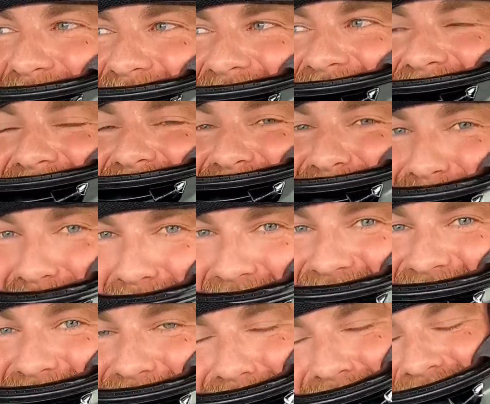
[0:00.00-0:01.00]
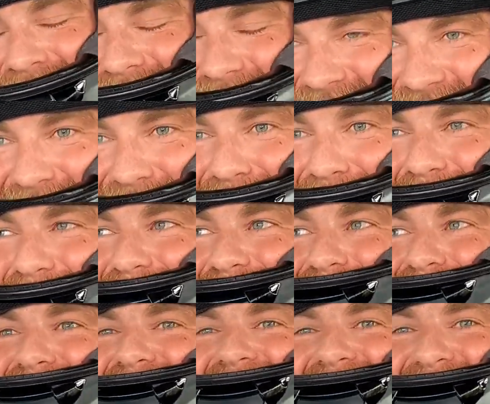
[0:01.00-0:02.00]
way is the best way, as
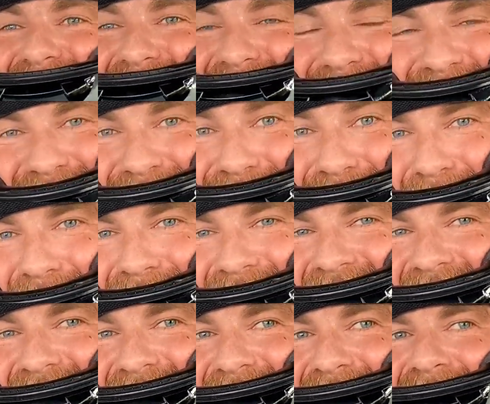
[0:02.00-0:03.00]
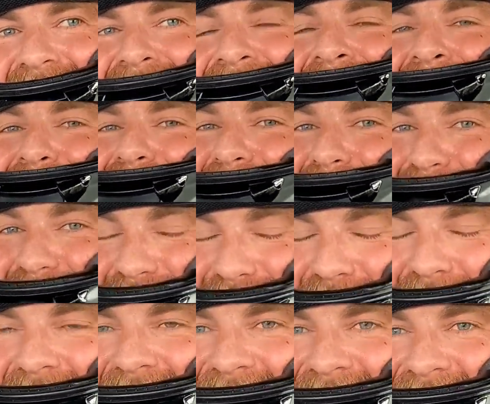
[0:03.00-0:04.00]
most drag racers probably do, but I'm
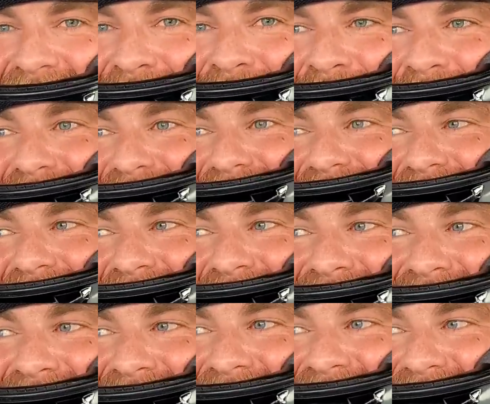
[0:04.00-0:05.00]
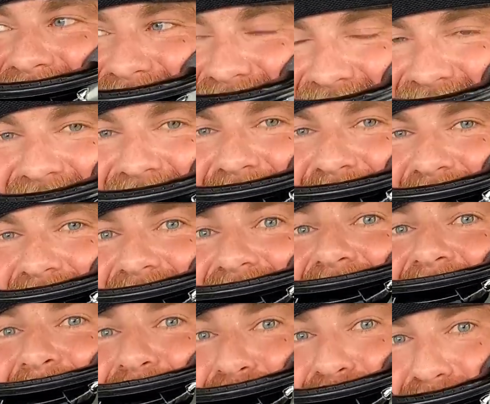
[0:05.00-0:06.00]
trying different things to see if I
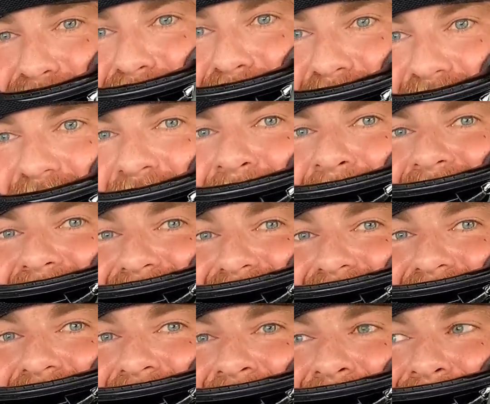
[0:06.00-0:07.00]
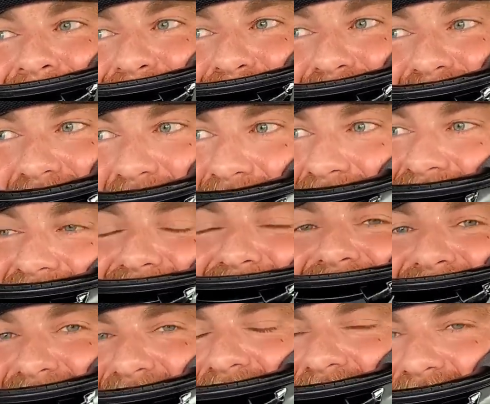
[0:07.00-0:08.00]
can improve on my times without
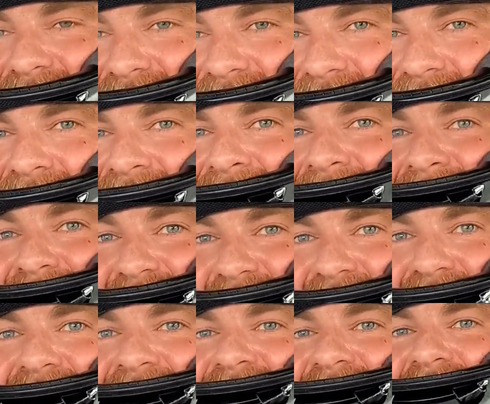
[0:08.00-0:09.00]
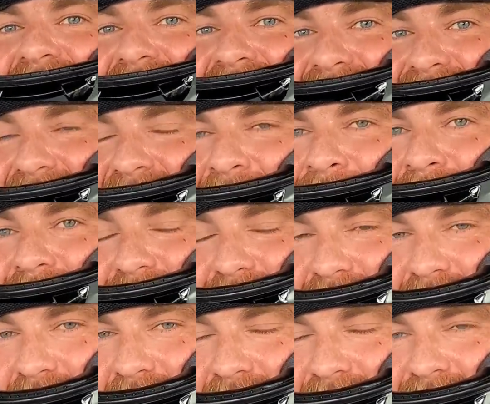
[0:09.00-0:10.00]
necessarily changing anything with the
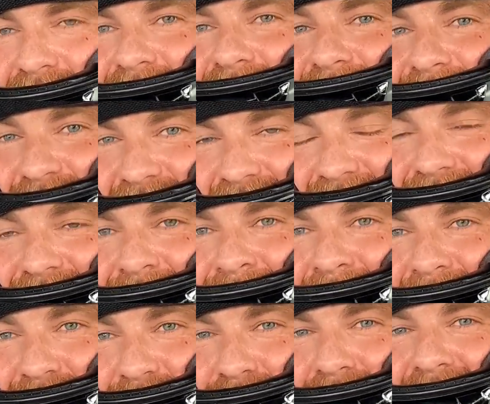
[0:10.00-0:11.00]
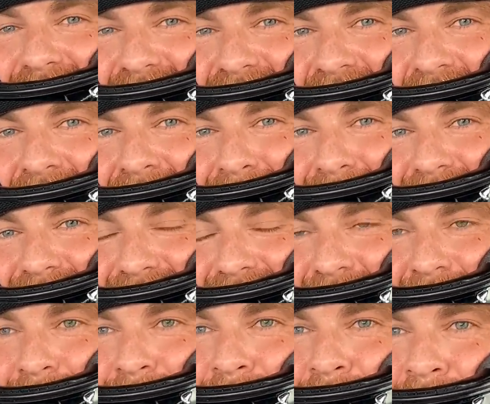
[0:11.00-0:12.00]
car, just my driving
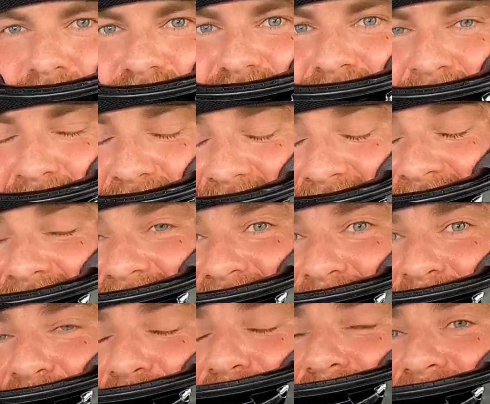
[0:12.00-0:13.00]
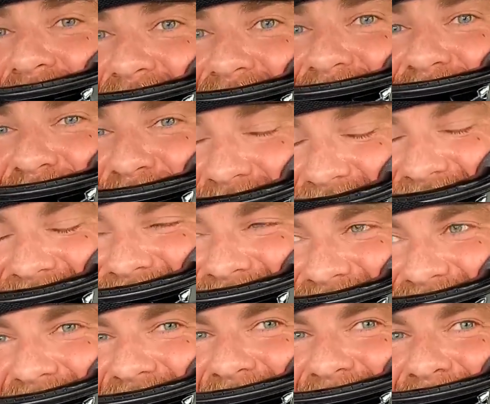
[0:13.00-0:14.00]
habits. Something I completely forgot to
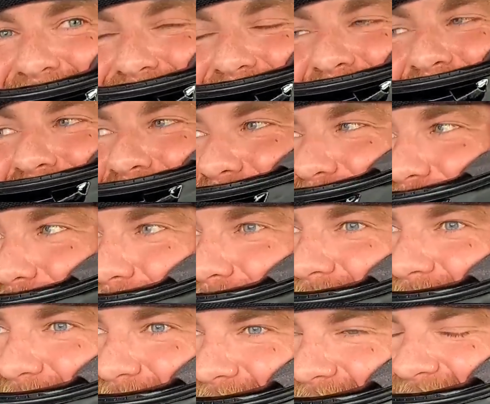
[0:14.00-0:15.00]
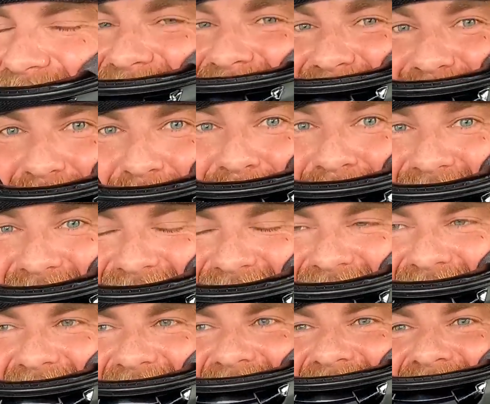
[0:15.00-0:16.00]
talk about before I raced, oh my
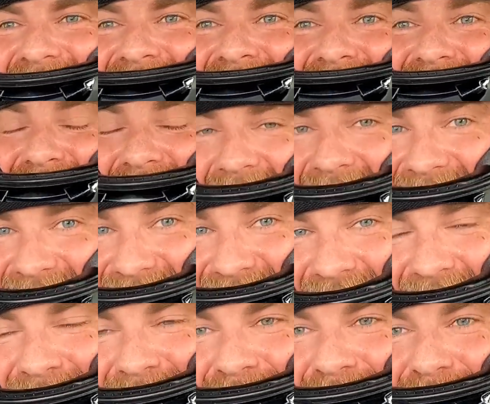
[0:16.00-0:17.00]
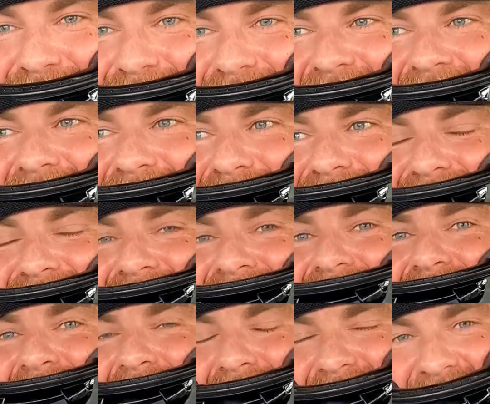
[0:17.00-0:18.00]
god. Last time we were out,
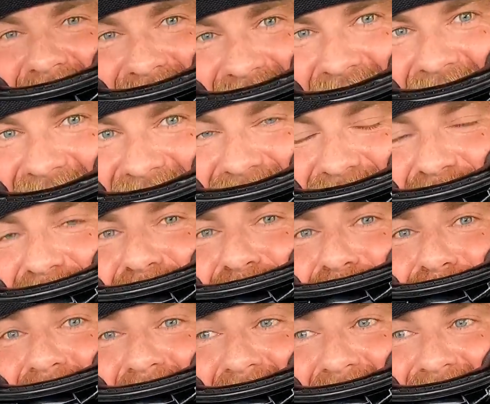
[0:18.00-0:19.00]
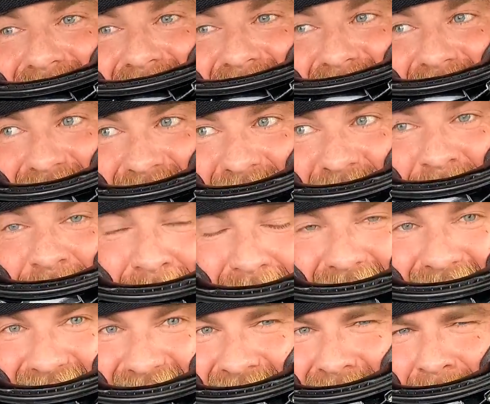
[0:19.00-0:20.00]
on the last 2 runs, I
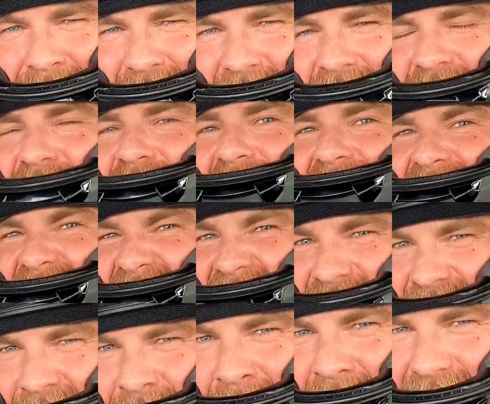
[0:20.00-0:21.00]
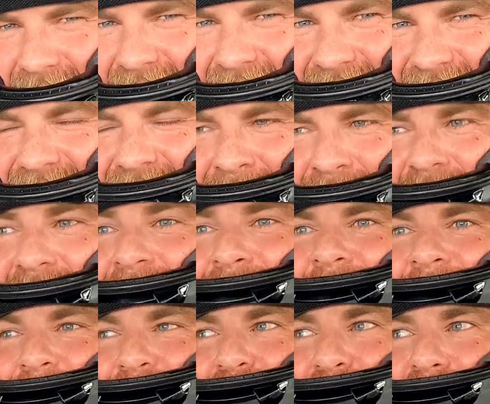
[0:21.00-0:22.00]
smelt something funny. It smelt like something
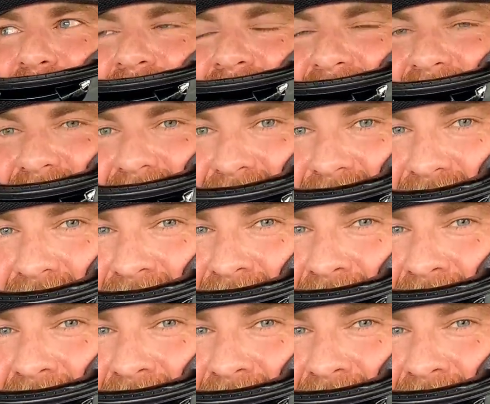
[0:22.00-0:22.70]
was burning.